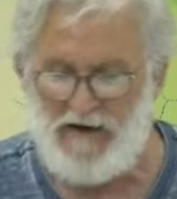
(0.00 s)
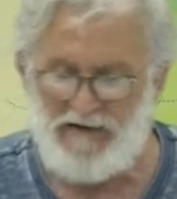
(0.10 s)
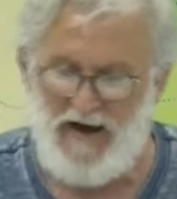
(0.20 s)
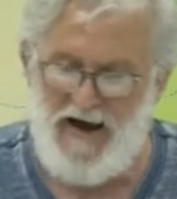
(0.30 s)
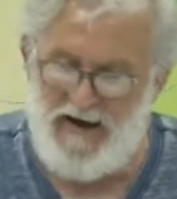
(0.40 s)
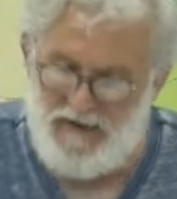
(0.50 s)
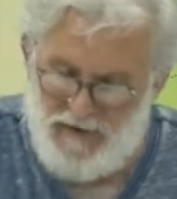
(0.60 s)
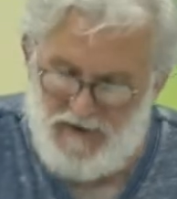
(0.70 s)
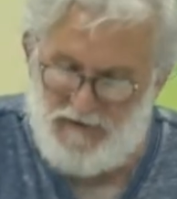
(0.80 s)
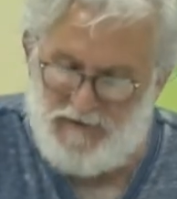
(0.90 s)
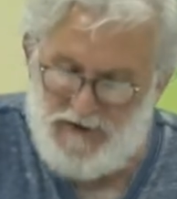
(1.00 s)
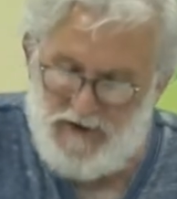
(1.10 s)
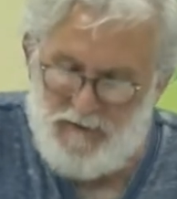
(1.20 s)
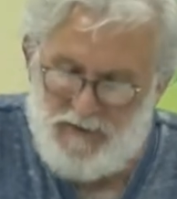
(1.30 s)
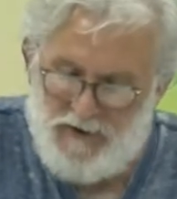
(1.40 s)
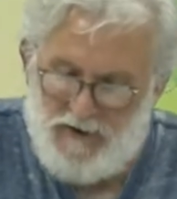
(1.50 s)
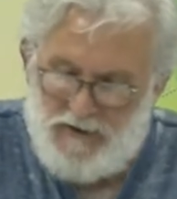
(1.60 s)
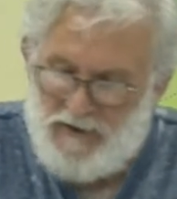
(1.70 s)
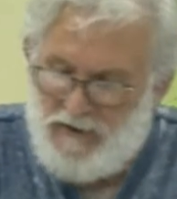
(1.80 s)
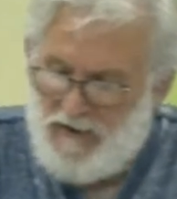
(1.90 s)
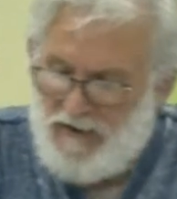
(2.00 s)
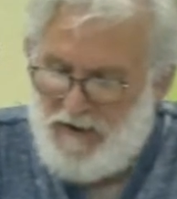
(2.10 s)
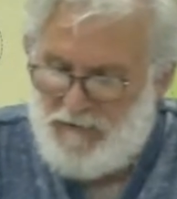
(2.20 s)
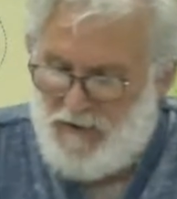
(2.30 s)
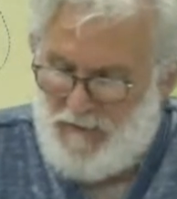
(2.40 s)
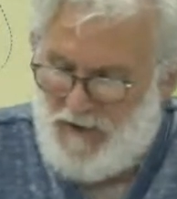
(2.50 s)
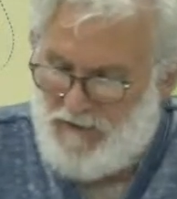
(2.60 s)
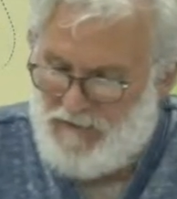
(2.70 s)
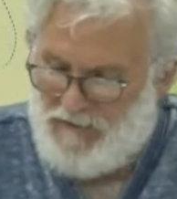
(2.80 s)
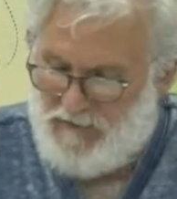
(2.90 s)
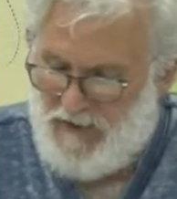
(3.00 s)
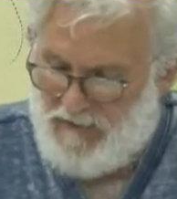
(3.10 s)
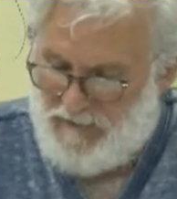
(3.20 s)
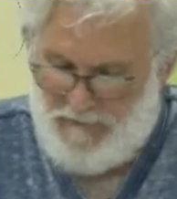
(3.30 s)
Take this little book. Here's what Moses says.